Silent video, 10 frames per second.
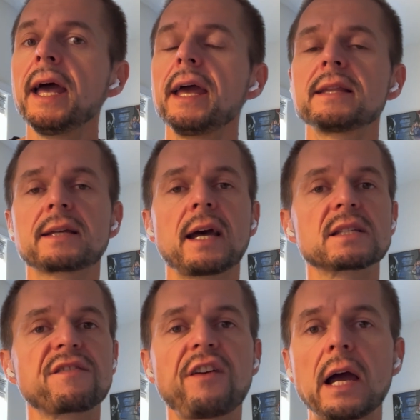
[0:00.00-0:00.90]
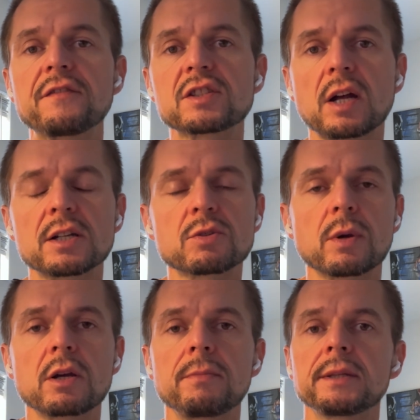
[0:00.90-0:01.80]
It has 5 stars
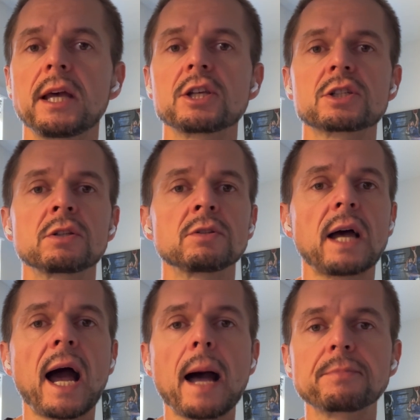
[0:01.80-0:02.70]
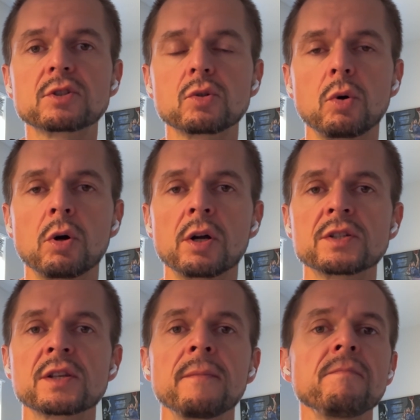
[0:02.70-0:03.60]
recommendation on app
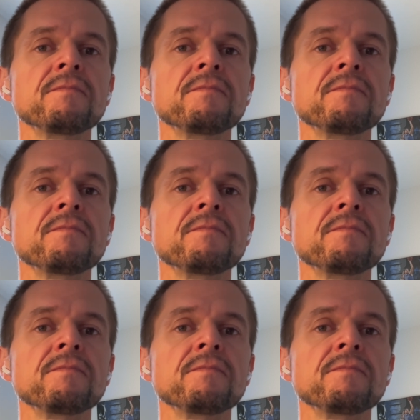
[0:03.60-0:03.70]
stores